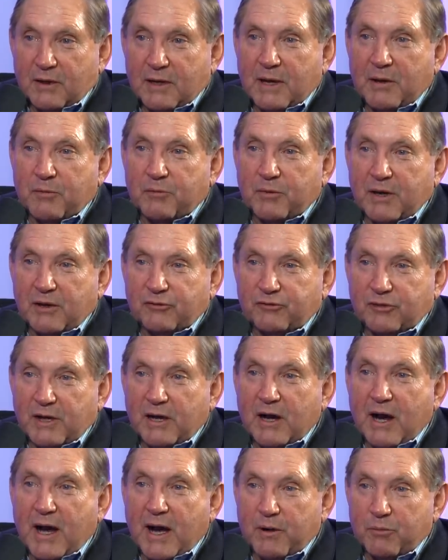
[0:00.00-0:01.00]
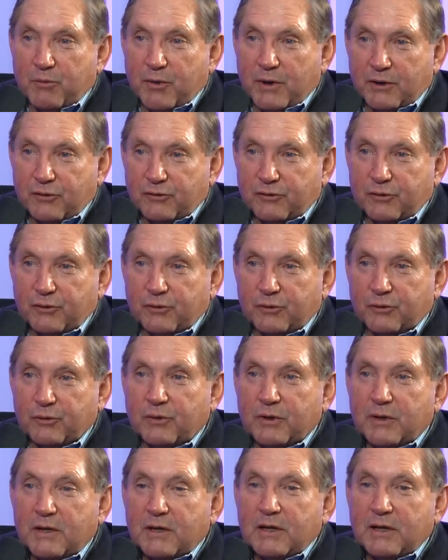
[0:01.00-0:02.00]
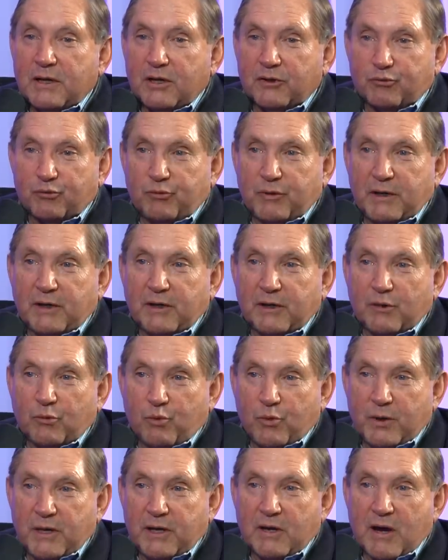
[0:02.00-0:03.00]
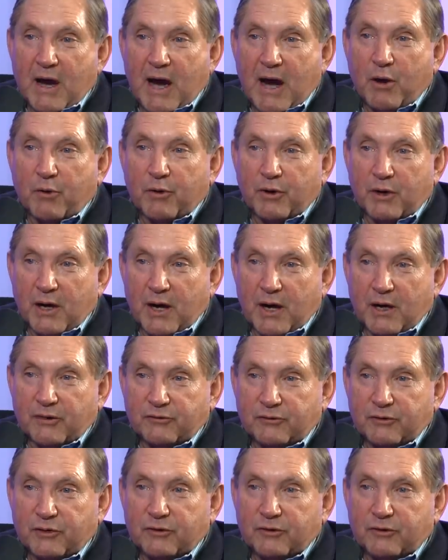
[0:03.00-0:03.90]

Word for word: And when I say I want to do, it's really a we, our, us.